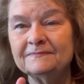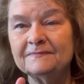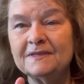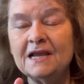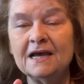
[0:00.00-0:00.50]

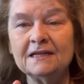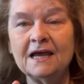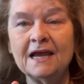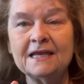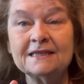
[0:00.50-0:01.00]
not
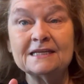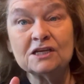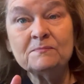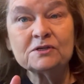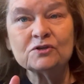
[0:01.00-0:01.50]
like the
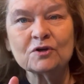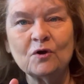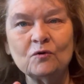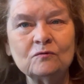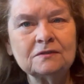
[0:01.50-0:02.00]
temperature
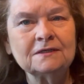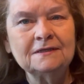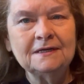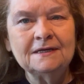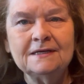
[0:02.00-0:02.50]
cold.
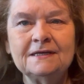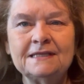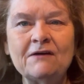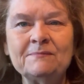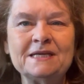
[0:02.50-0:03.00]

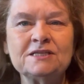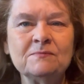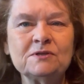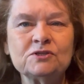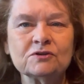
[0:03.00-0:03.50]
That would be
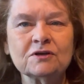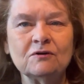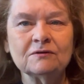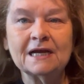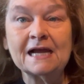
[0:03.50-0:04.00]
temperature
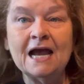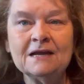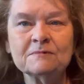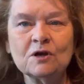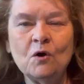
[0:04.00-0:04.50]
cold, like I
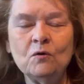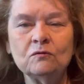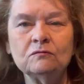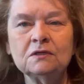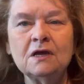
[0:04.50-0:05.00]
am
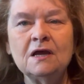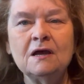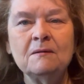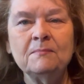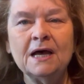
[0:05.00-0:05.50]
cold.
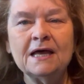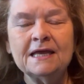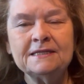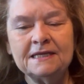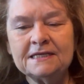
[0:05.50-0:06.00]
But
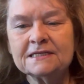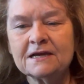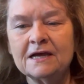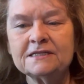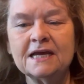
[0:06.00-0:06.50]
in this
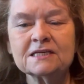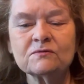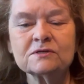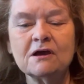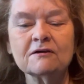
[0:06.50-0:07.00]
context,
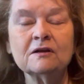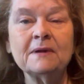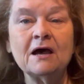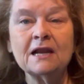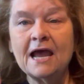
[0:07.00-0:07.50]
we're talking
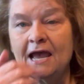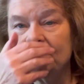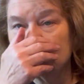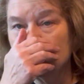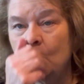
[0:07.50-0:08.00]
about I have
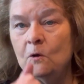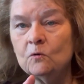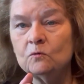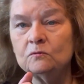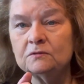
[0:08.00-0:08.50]
a
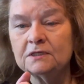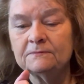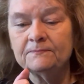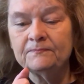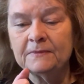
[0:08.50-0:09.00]
cold.
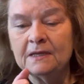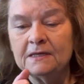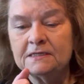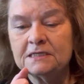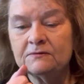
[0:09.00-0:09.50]

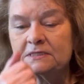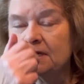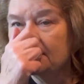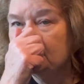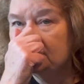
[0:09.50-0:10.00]
So it's
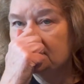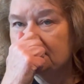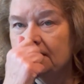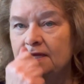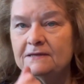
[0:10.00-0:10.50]
like you just
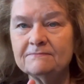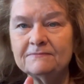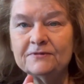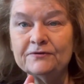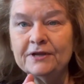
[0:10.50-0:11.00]
take
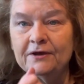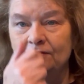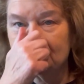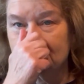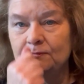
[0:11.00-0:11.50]
your
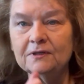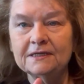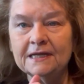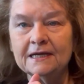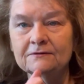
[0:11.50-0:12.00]
nose and pull it
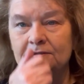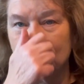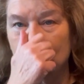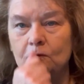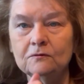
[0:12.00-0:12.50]
down,
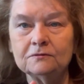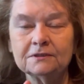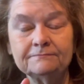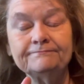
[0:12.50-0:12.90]
cold,